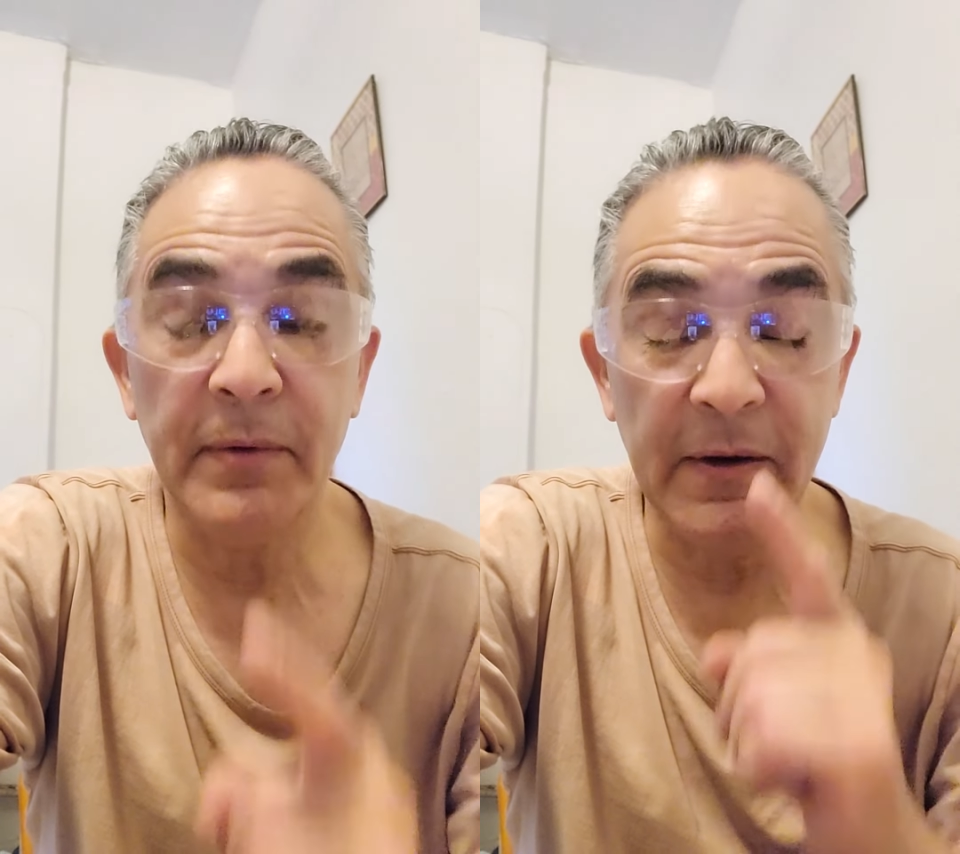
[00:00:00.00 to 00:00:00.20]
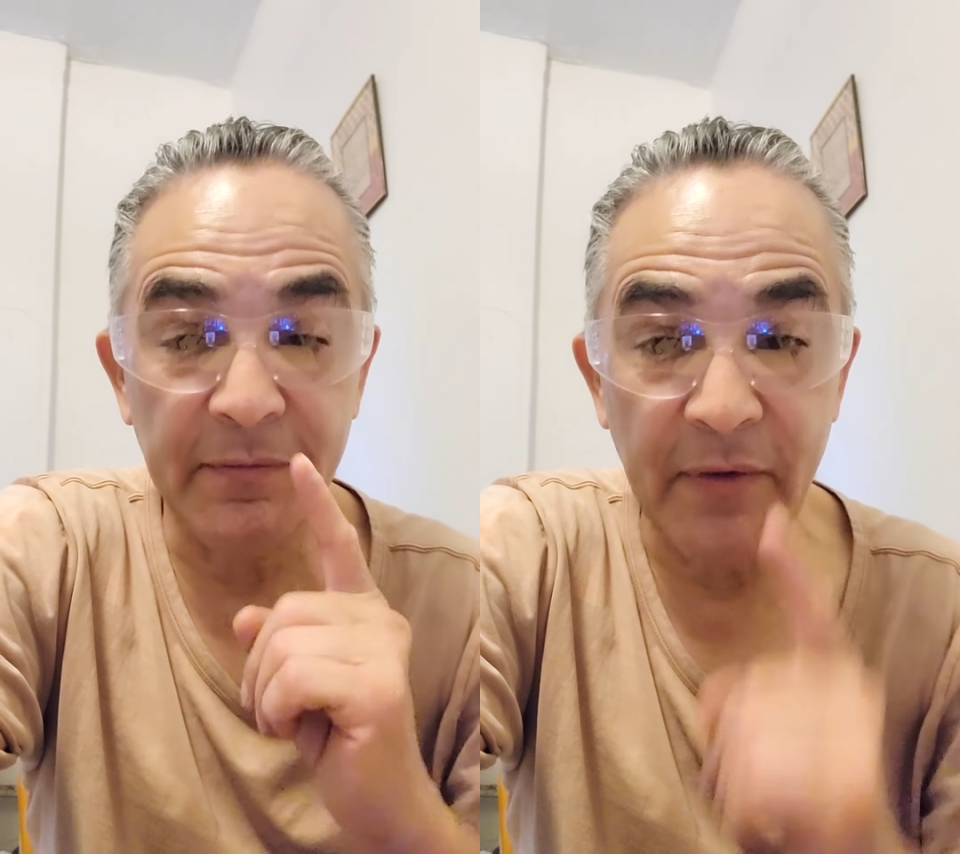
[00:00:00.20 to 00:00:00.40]

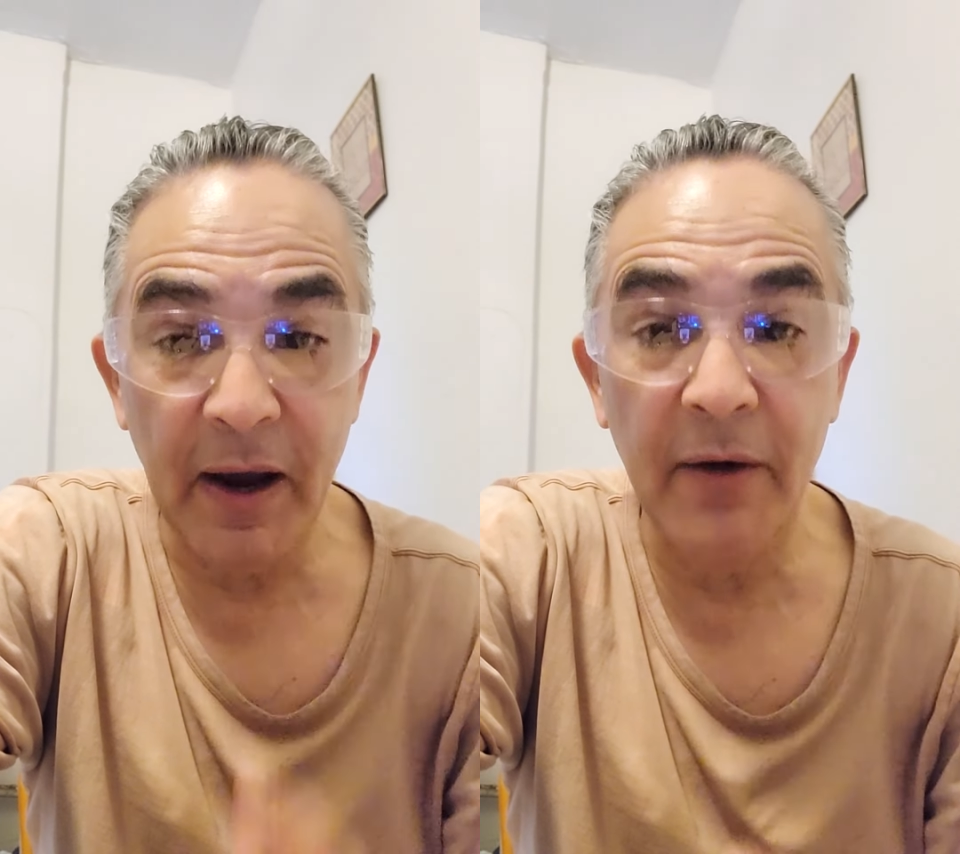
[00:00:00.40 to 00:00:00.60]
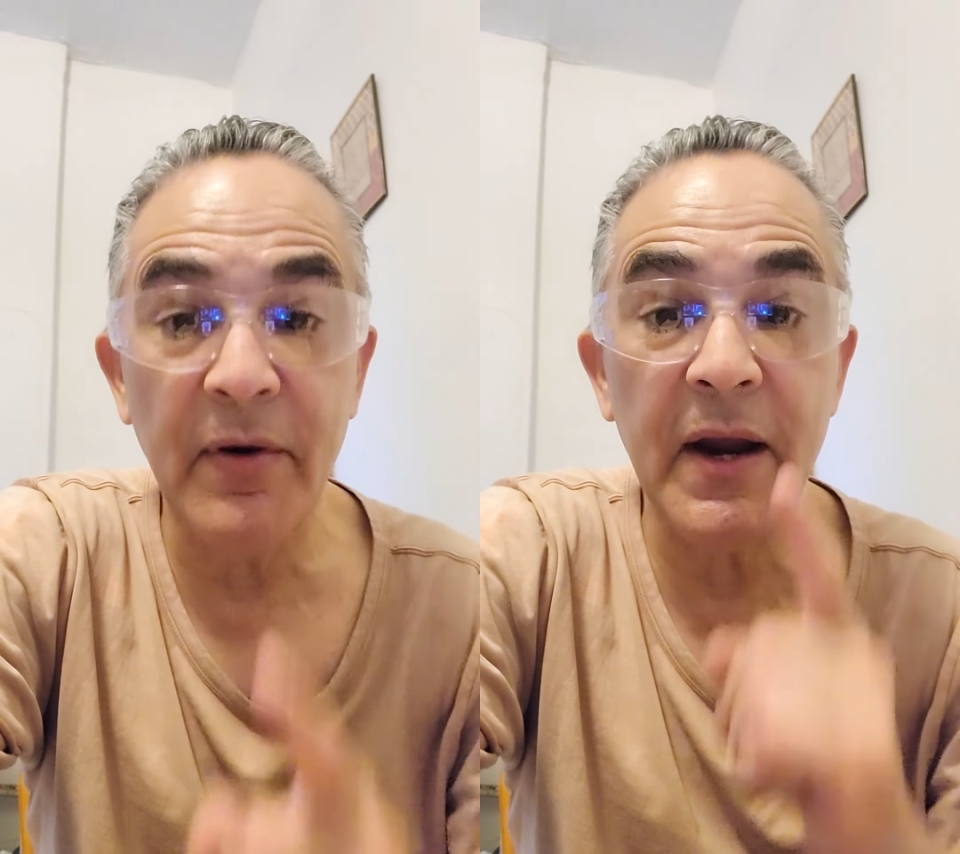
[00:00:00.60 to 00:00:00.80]
Be
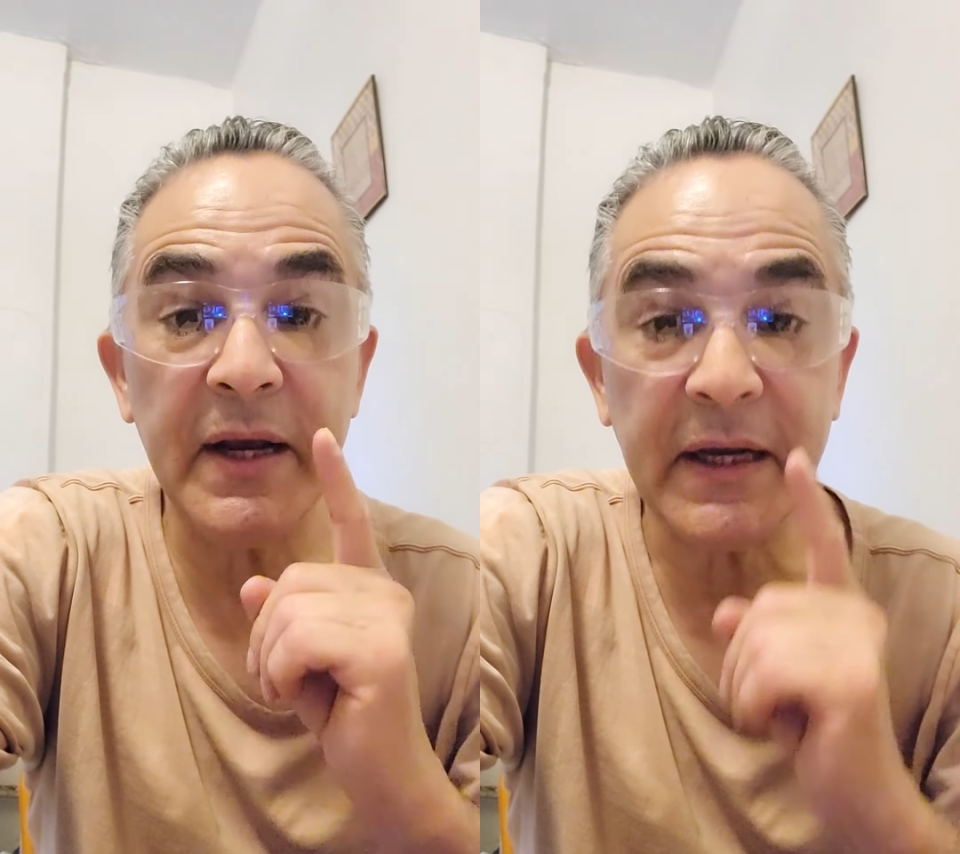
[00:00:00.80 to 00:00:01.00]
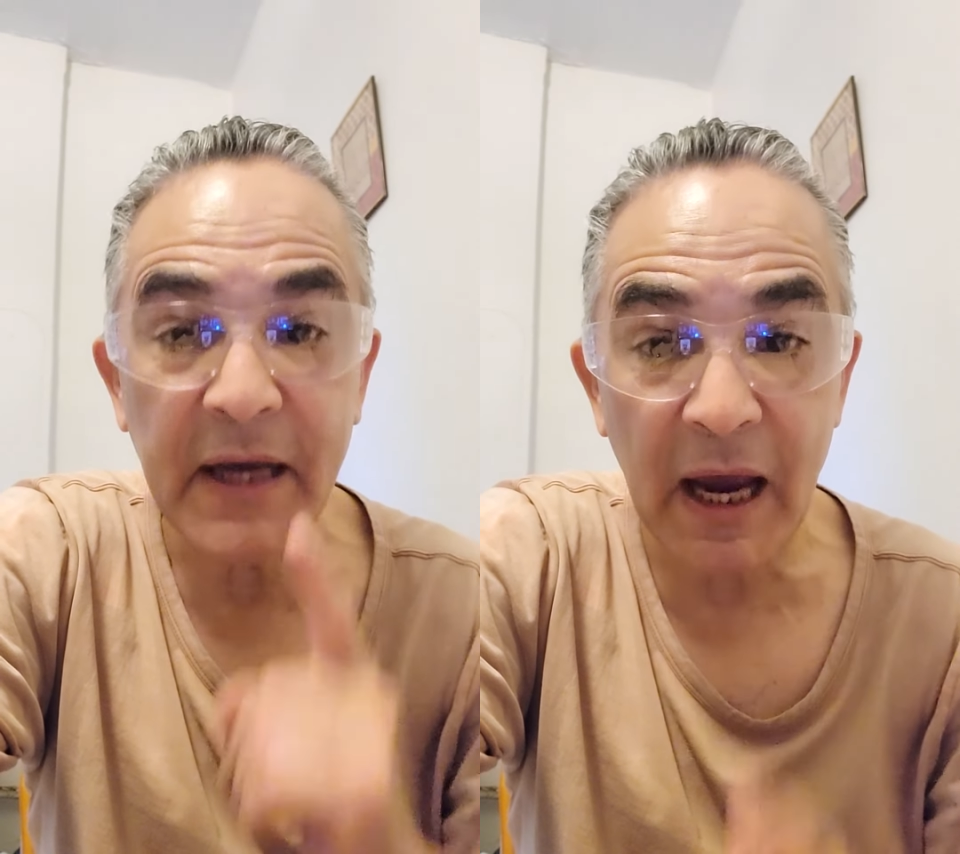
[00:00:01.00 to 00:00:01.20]

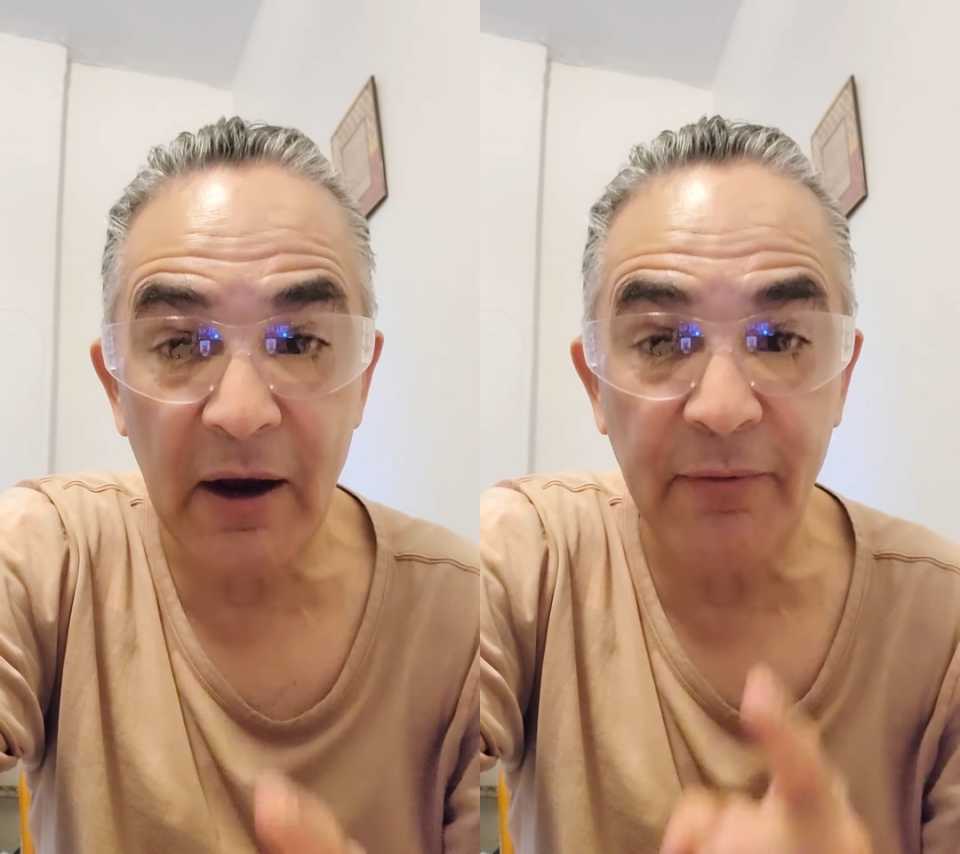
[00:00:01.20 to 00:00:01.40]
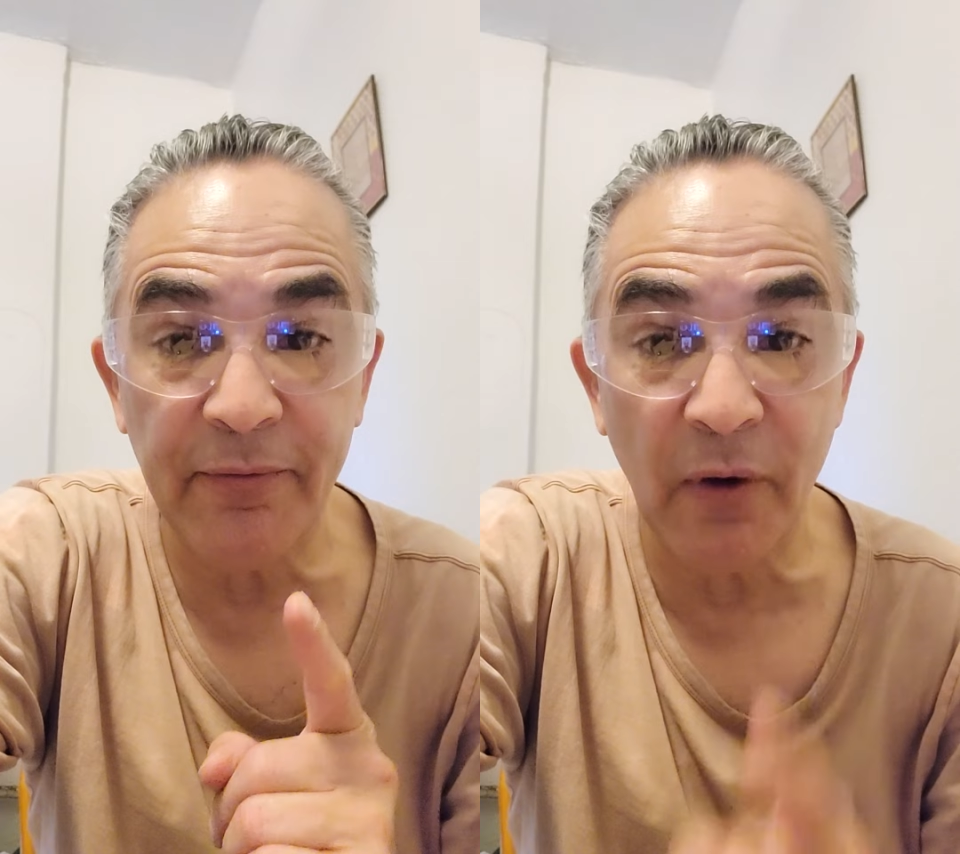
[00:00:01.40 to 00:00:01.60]
very
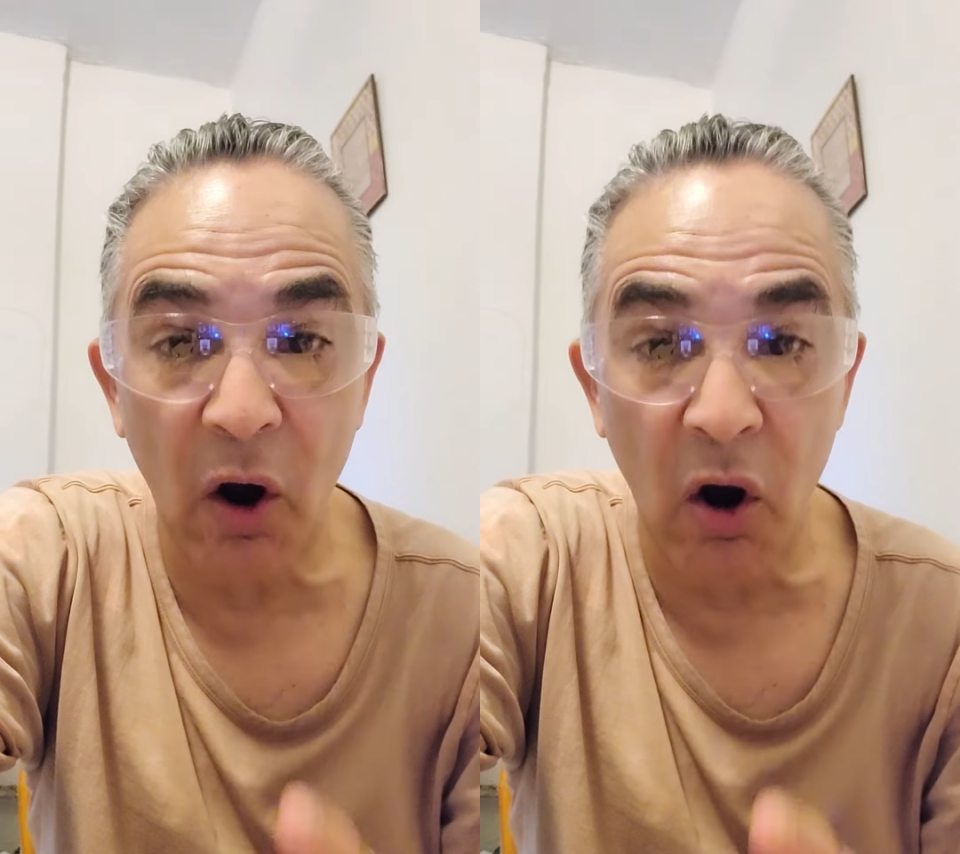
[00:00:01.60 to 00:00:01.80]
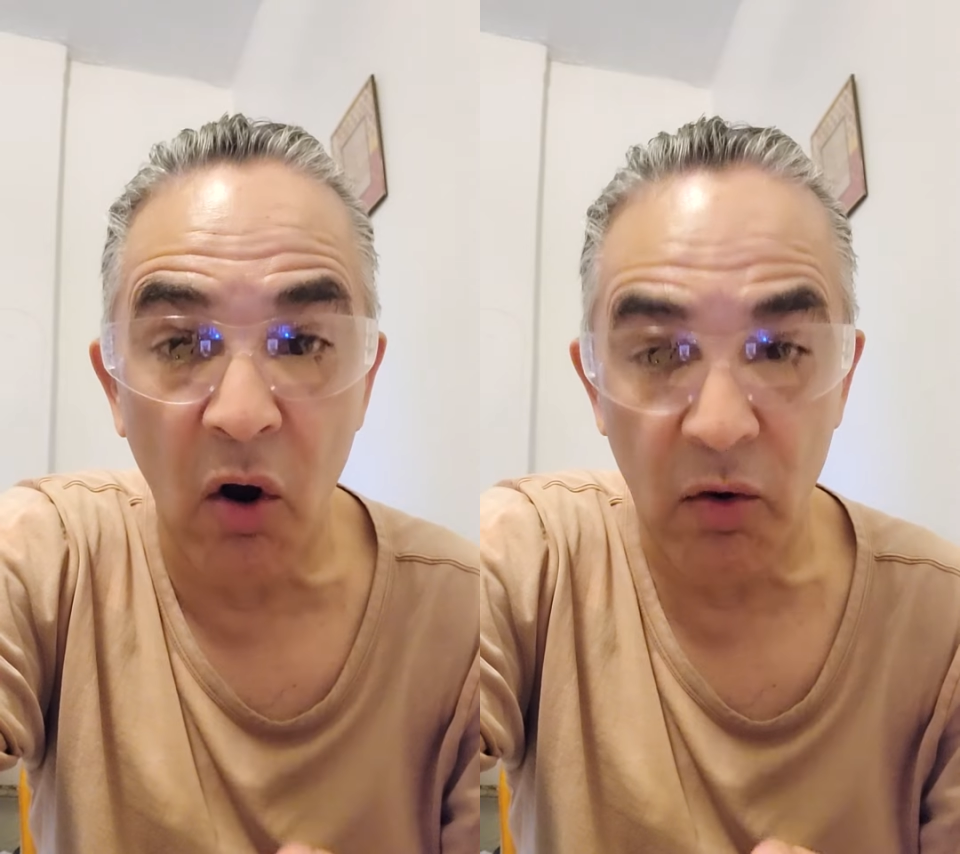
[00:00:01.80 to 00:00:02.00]

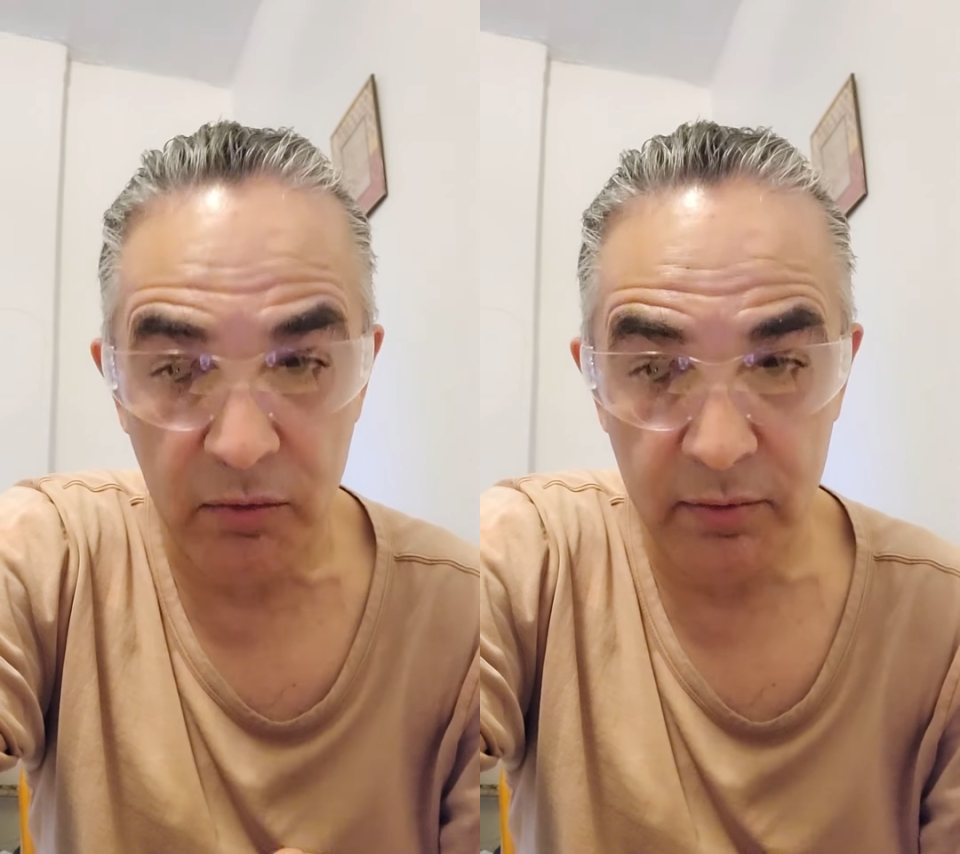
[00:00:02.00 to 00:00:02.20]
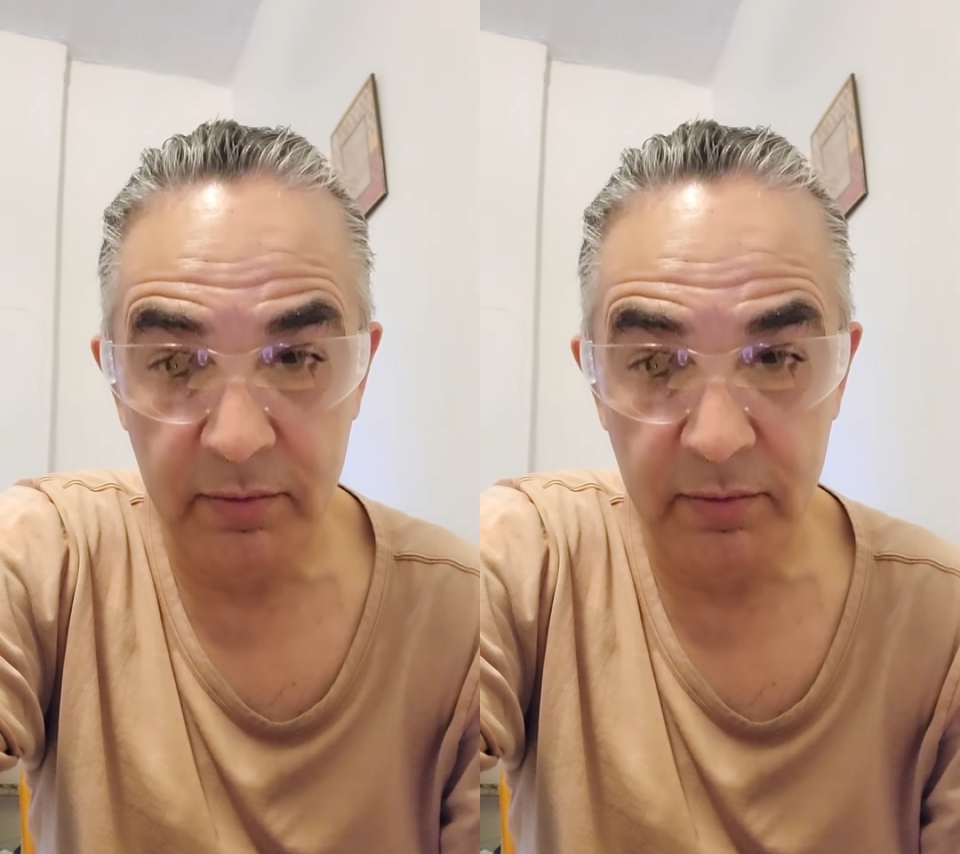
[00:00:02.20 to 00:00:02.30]
careful.